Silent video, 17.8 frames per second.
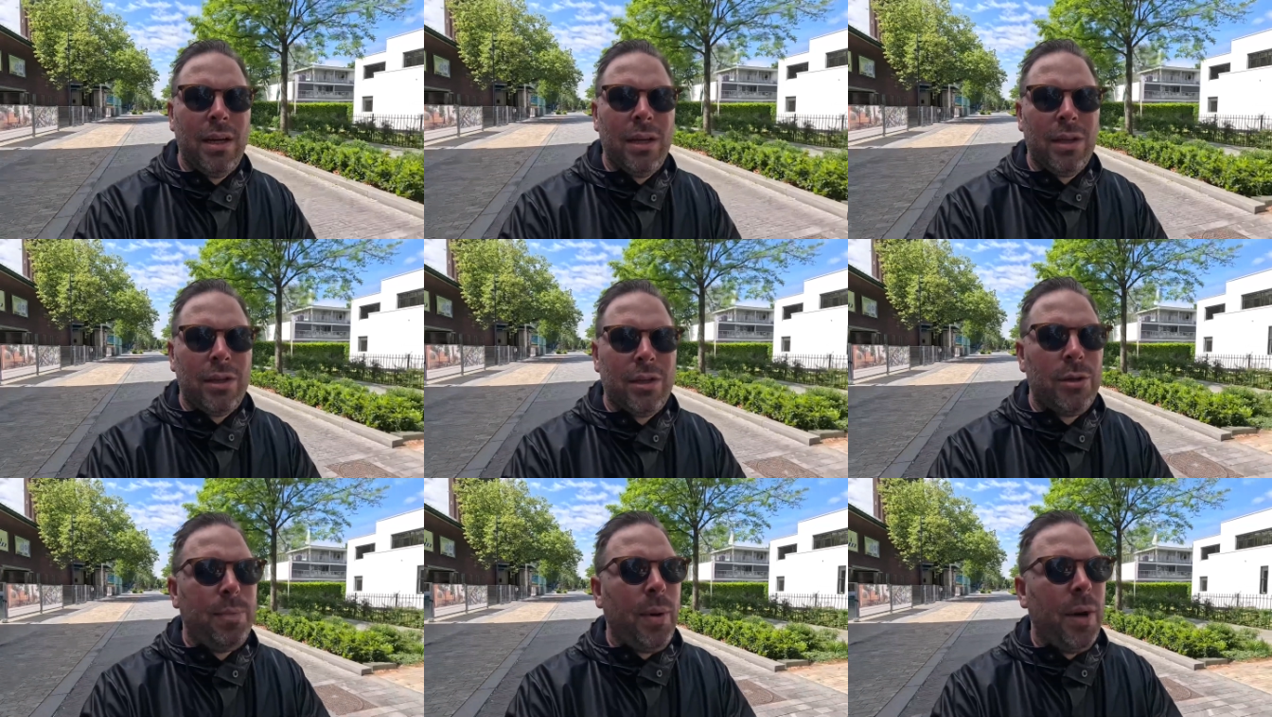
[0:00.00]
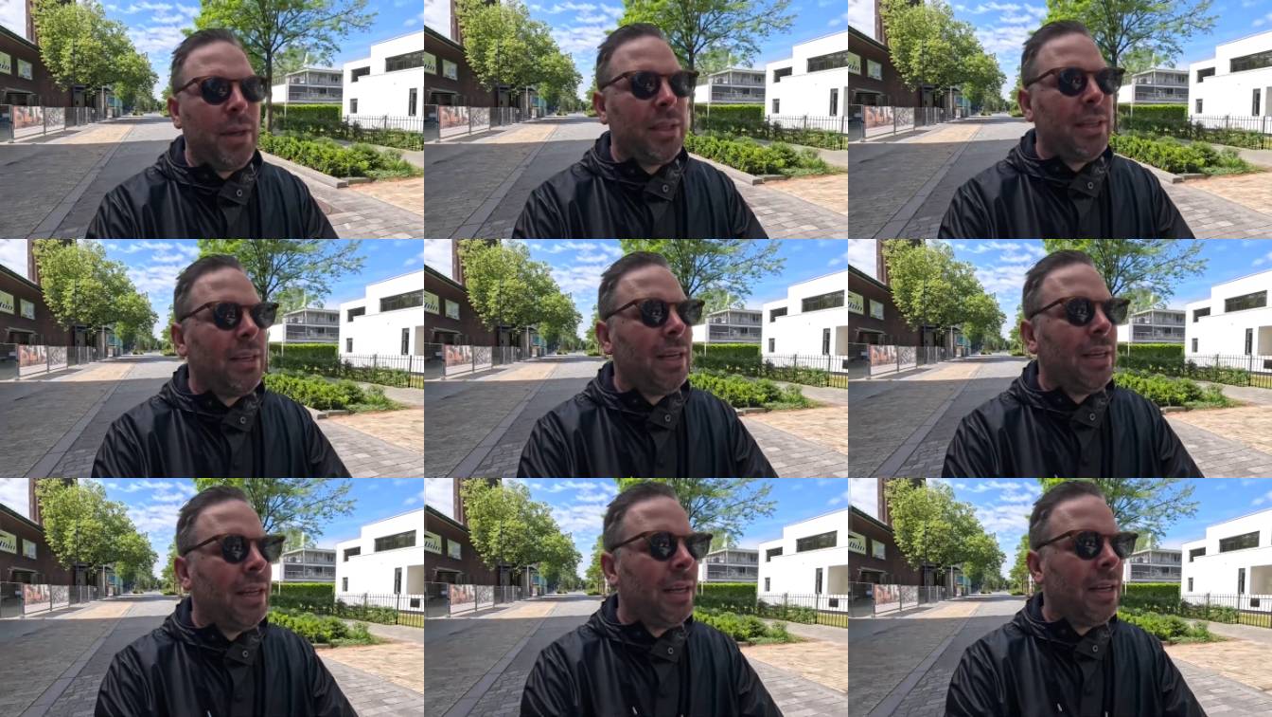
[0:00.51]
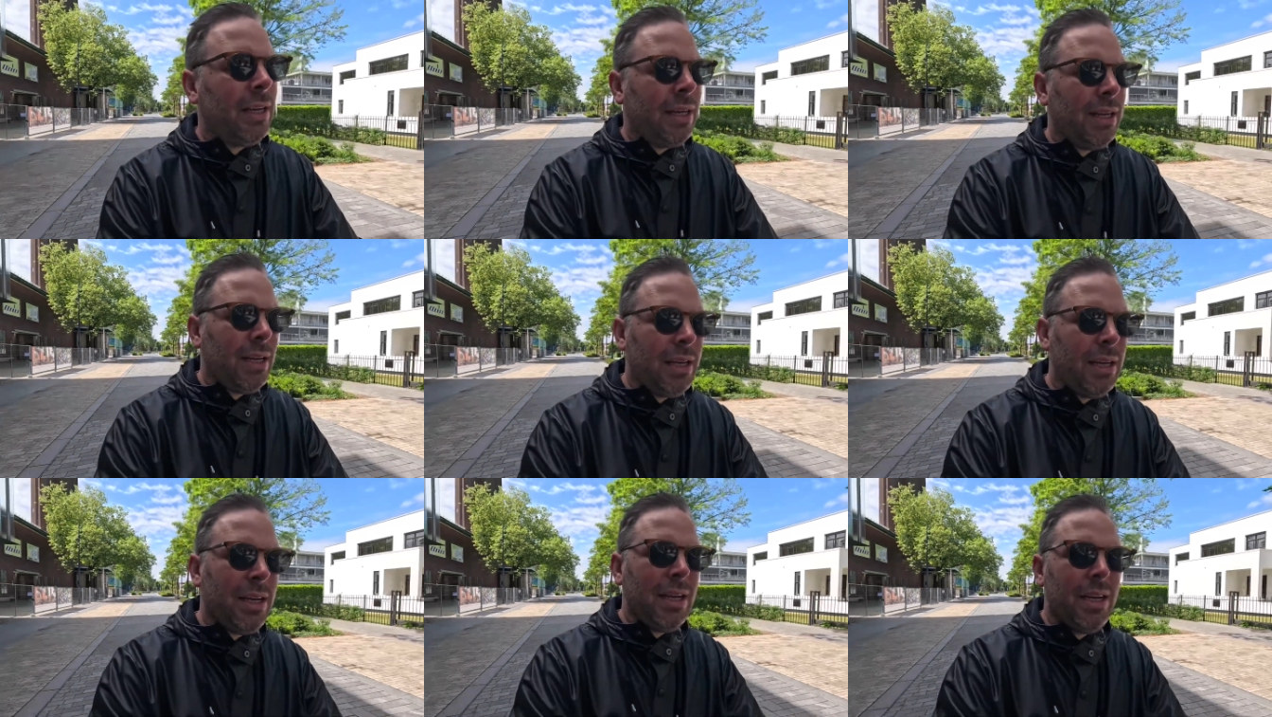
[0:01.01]
spot
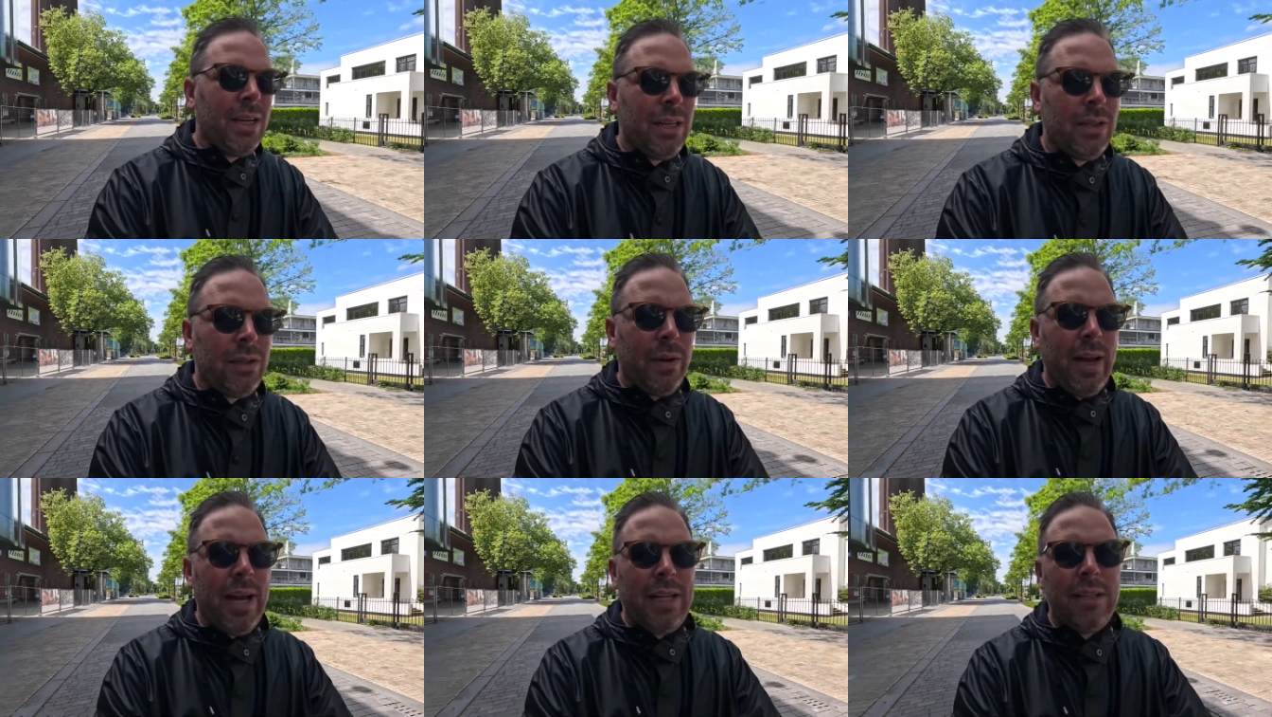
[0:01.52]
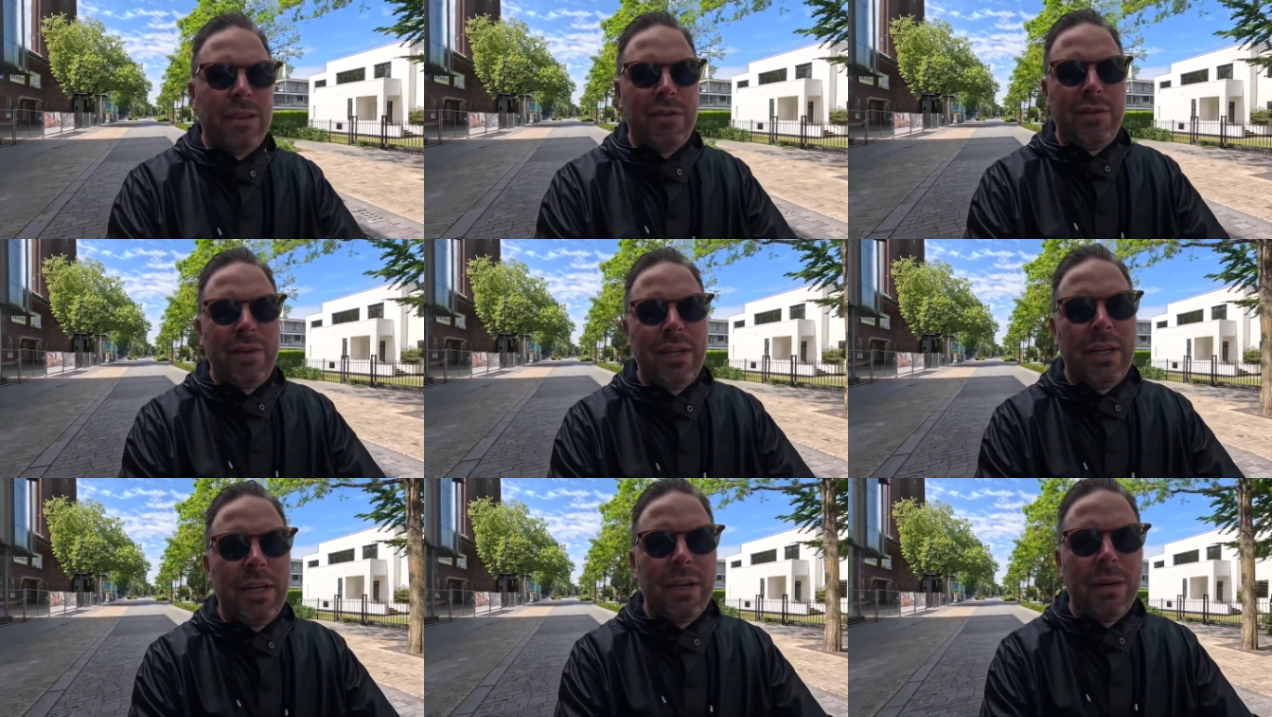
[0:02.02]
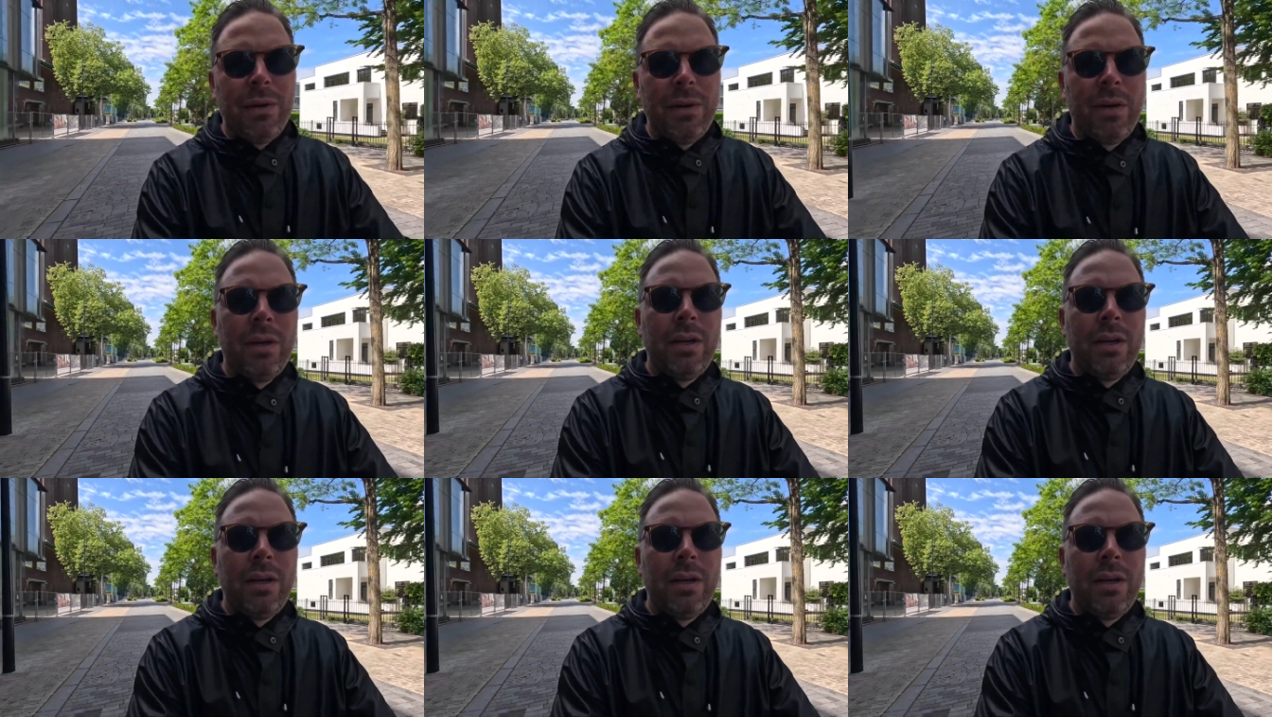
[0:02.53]
to end the video.